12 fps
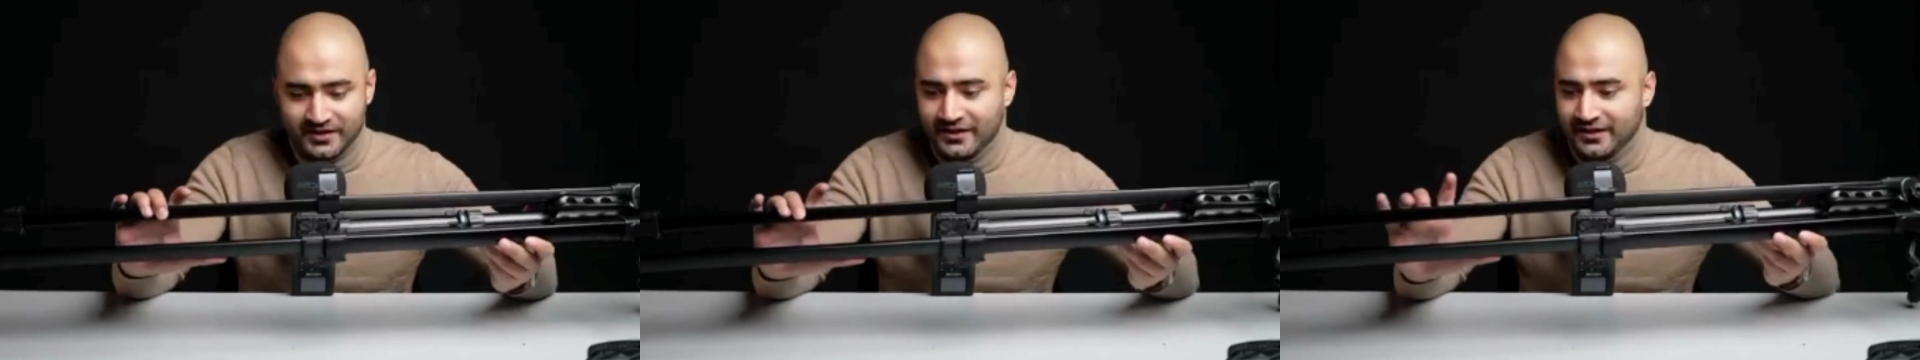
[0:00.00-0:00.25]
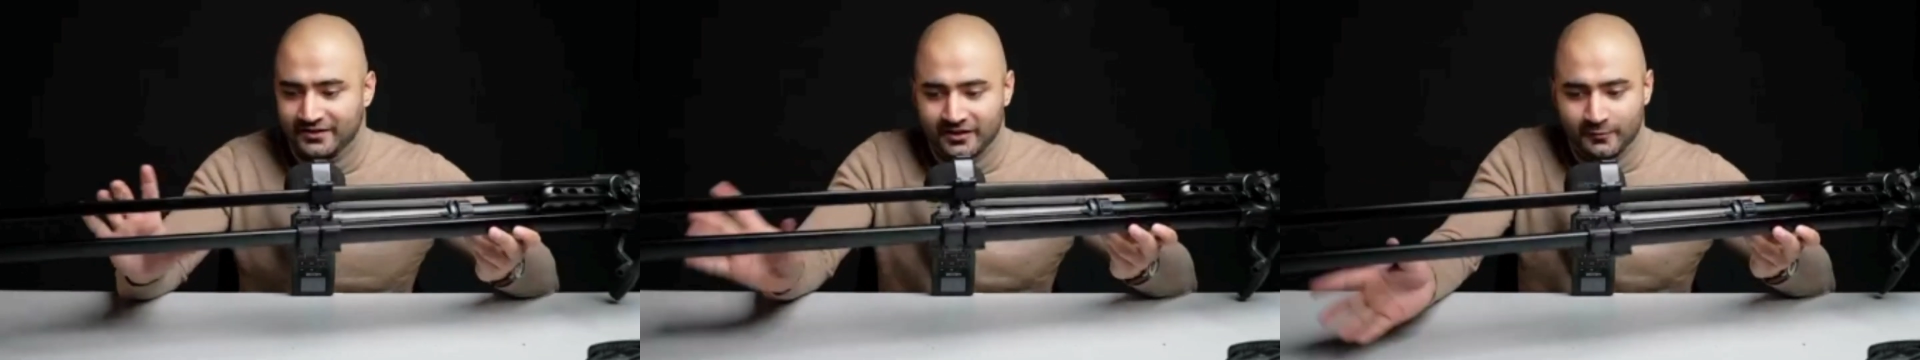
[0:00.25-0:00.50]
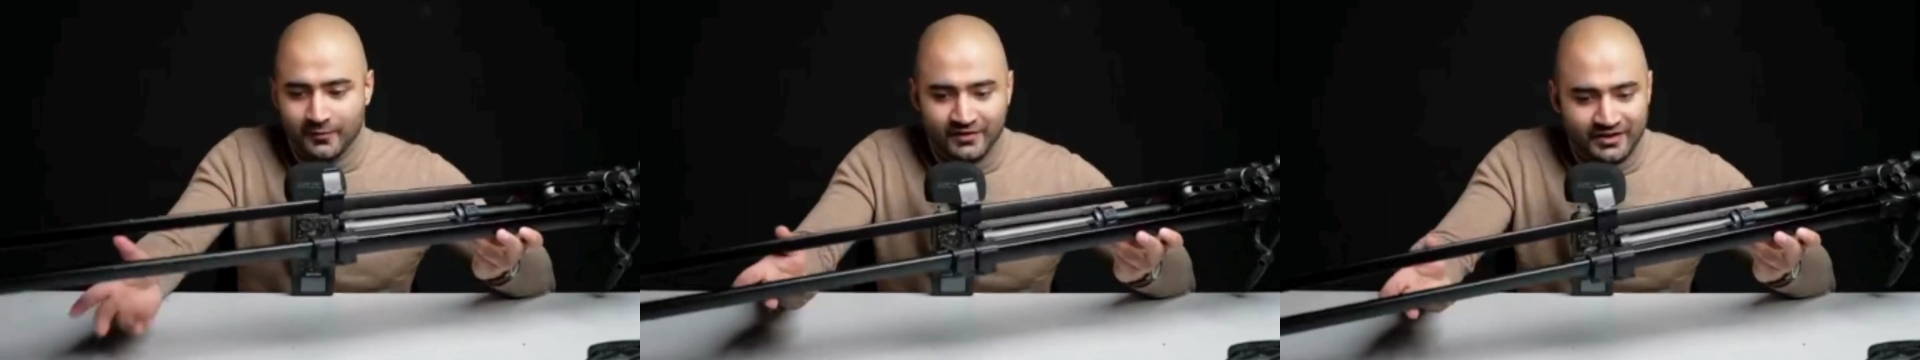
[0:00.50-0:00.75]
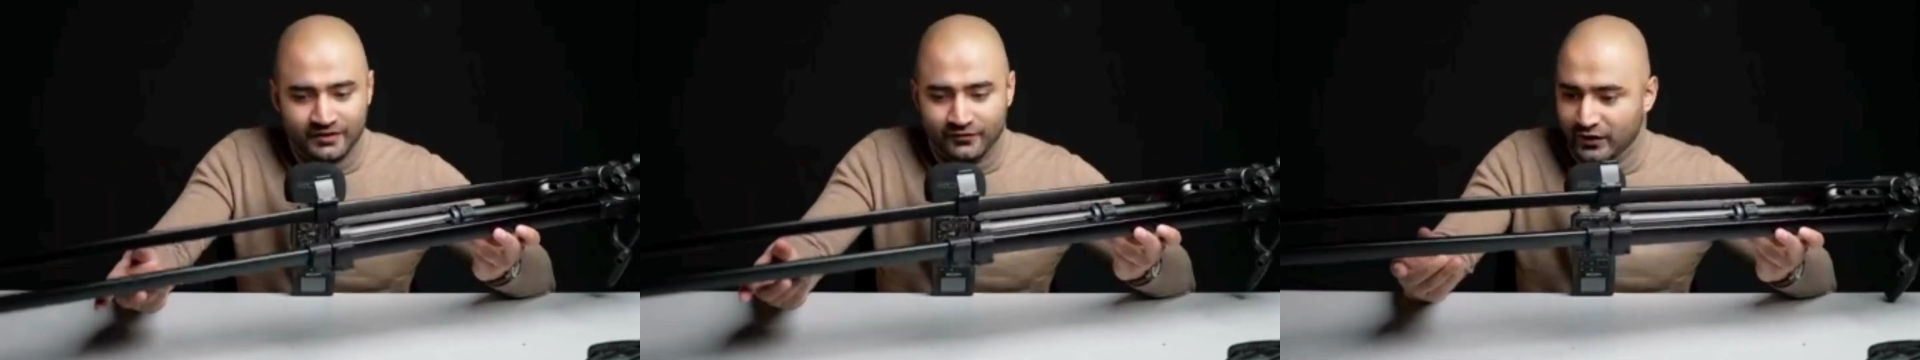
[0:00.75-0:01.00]
it will be very
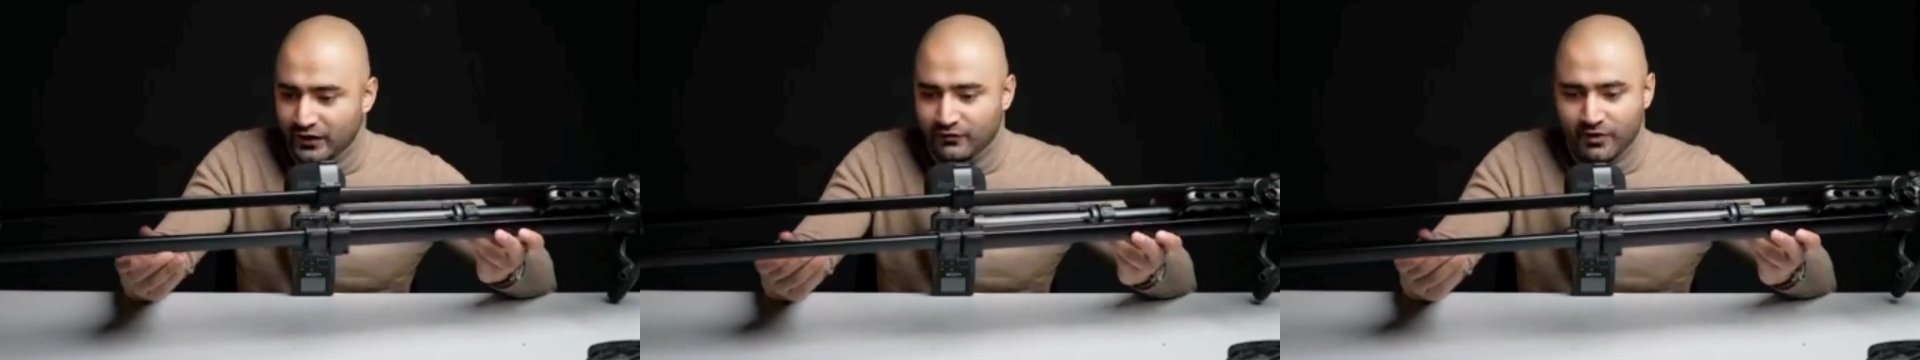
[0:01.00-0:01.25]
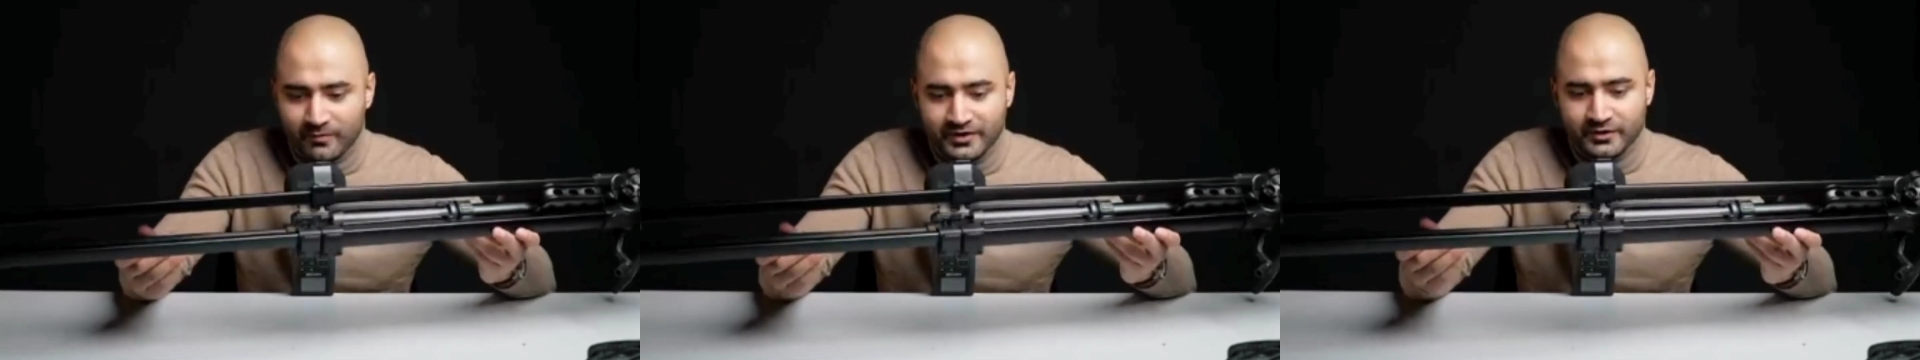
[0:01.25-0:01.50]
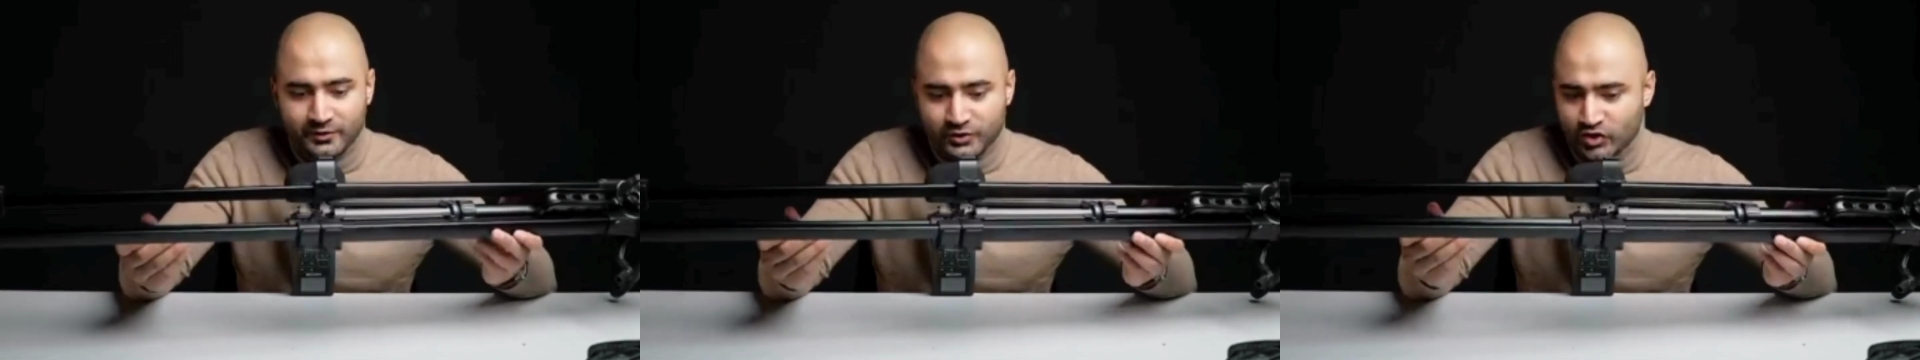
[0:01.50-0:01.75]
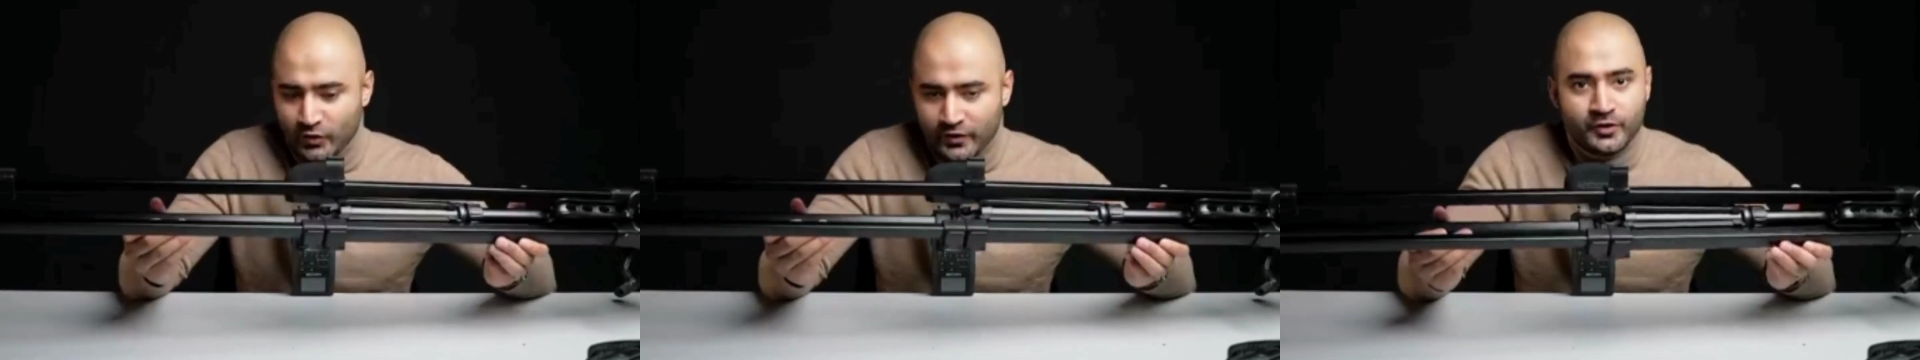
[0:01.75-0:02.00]
difficult for me to show
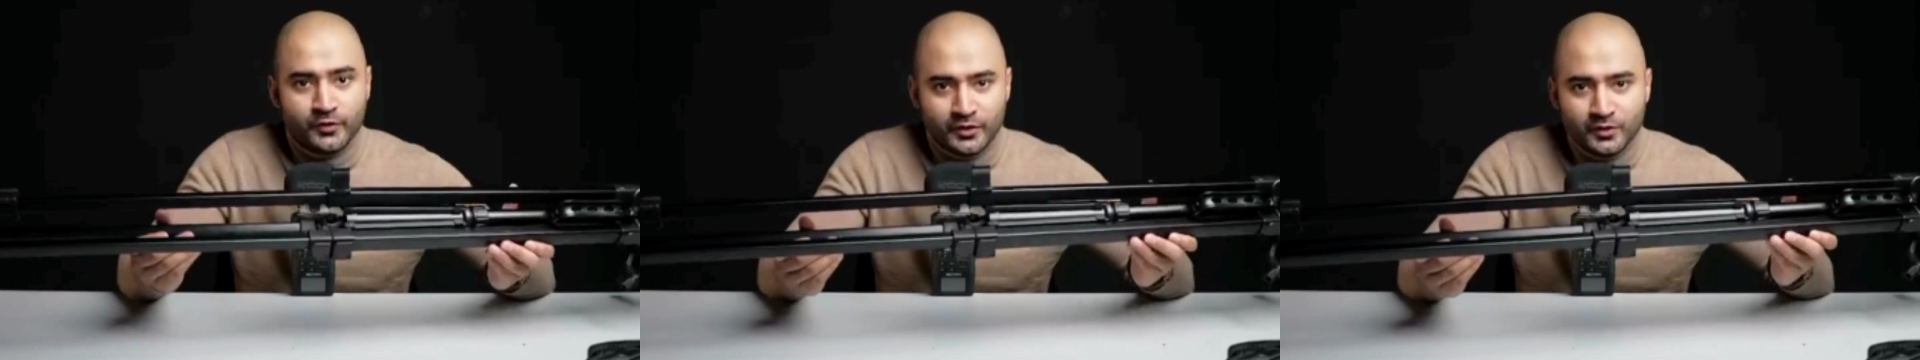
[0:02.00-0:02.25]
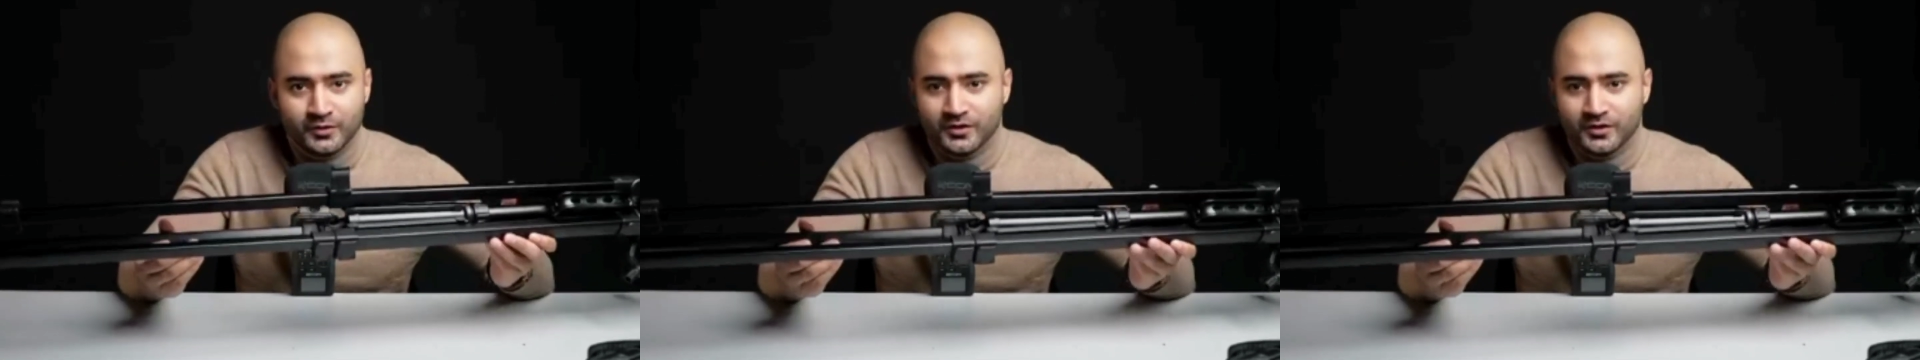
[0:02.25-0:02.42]
it to you.